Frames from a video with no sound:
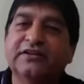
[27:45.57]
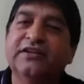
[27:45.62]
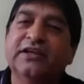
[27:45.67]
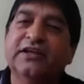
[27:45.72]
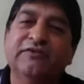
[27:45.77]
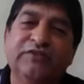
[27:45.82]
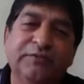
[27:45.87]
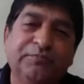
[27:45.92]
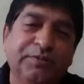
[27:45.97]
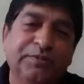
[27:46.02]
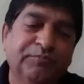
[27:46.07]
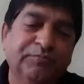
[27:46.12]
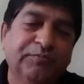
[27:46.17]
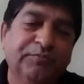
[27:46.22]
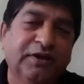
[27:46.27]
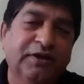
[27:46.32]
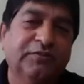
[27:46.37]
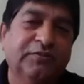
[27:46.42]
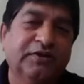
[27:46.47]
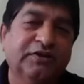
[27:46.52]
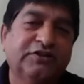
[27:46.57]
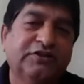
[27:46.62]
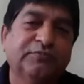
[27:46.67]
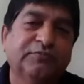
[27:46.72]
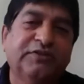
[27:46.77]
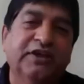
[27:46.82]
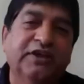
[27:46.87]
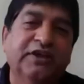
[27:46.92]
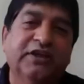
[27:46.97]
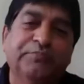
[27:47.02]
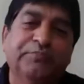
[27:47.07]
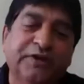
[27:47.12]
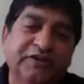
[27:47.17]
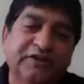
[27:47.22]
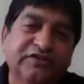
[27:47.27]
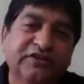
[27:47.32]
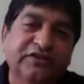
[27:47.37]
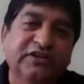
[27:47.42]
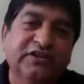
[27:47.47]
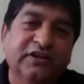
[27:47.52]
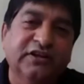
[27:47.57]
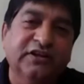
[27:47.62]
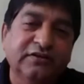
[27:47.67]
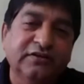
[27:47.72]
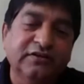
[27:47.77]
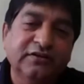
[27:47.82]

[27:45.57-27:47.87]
then VP membership, then president.